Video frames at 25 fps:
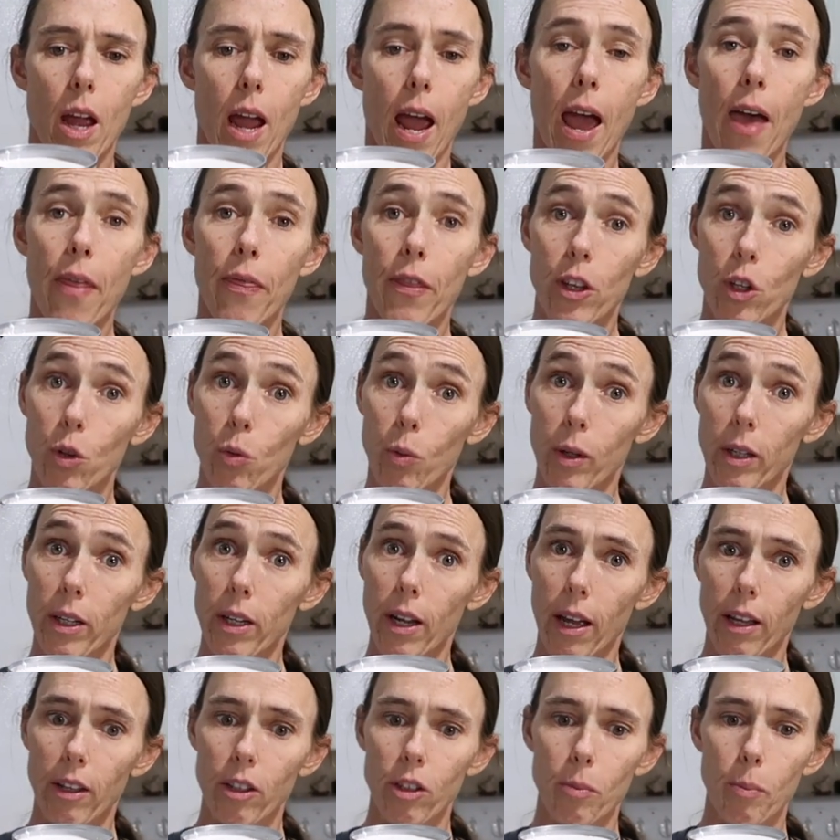and this one
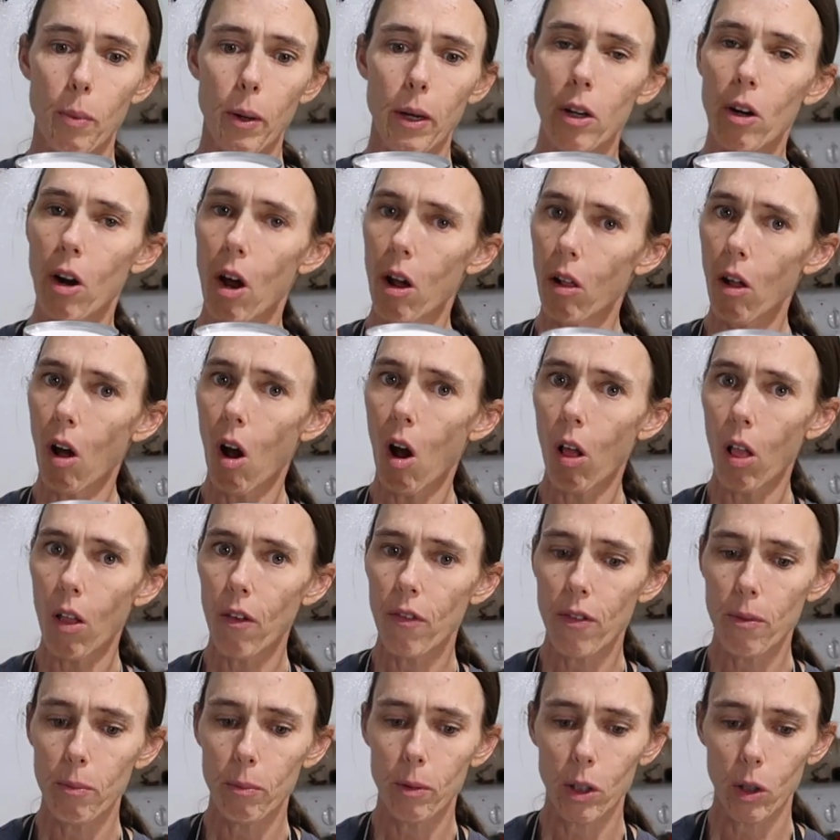does, but not all
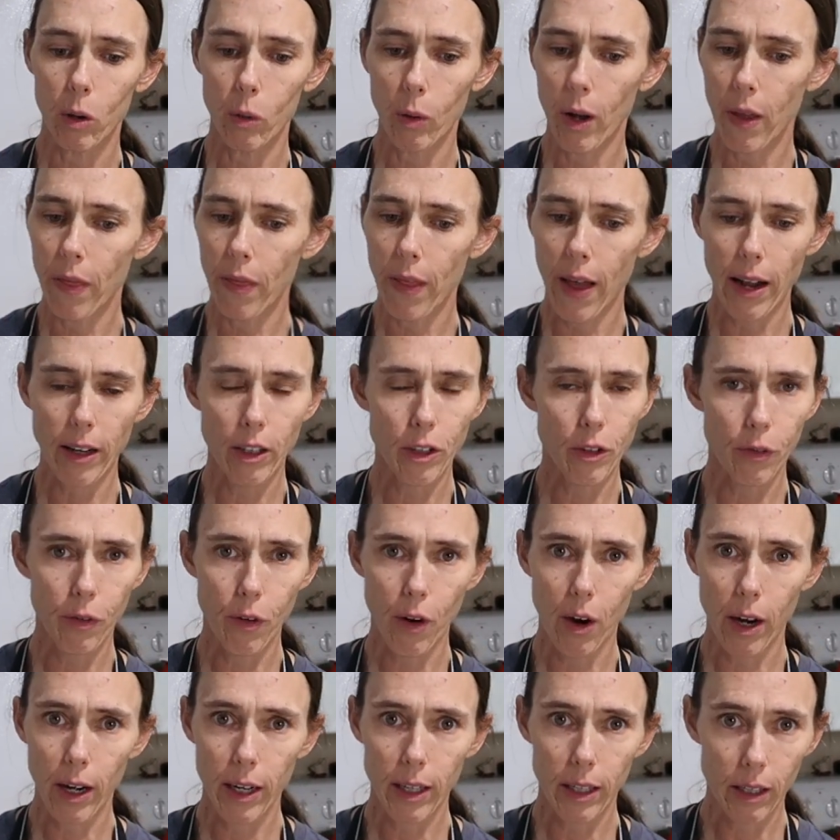of them do, and that's
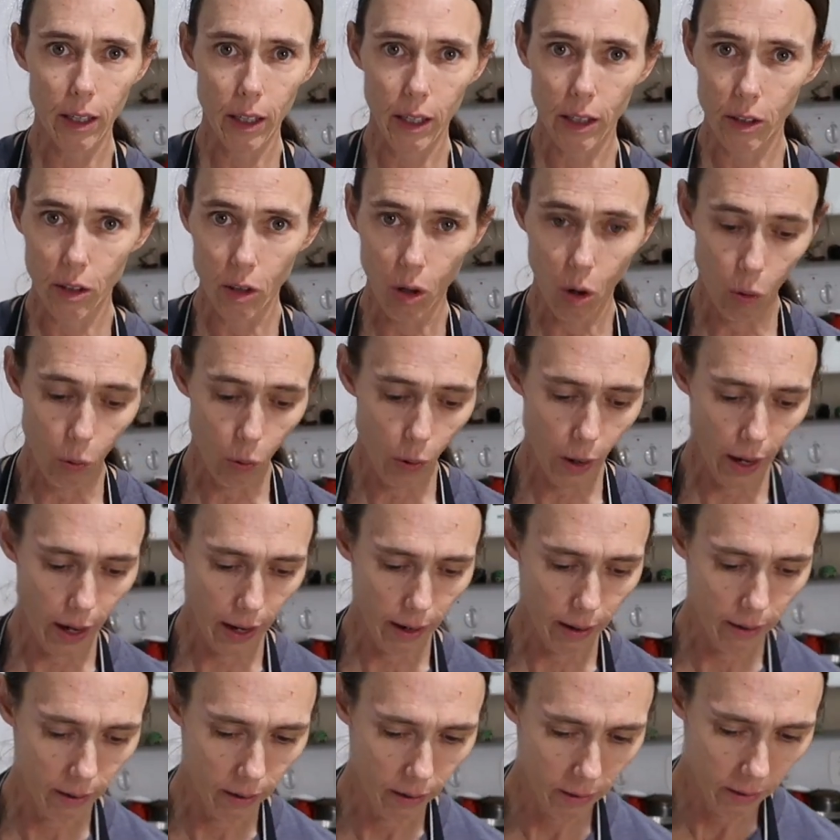fine. It's
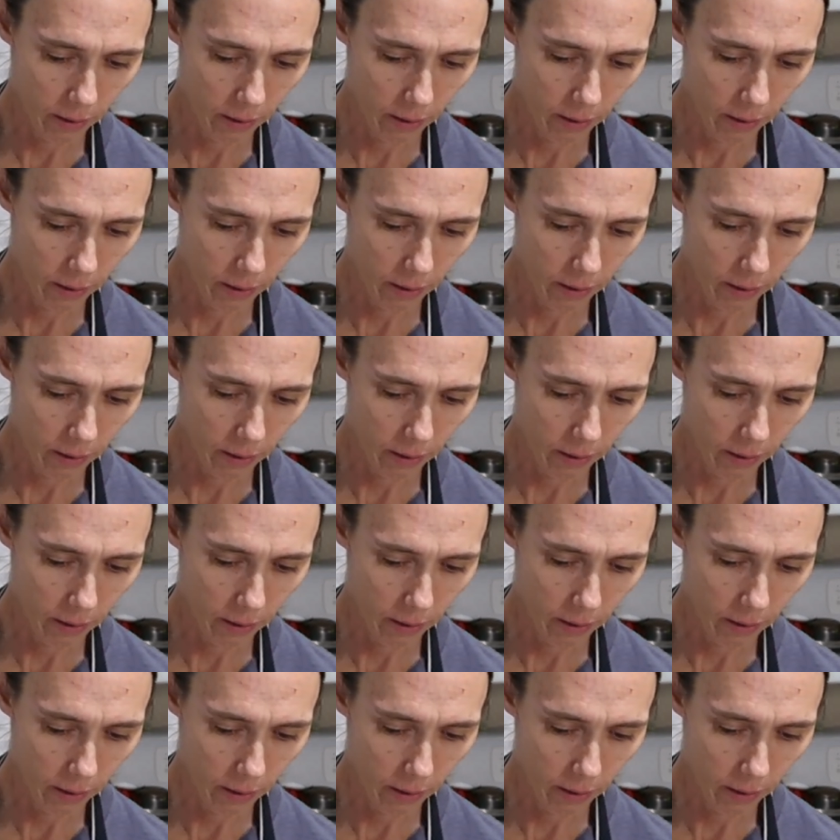okay.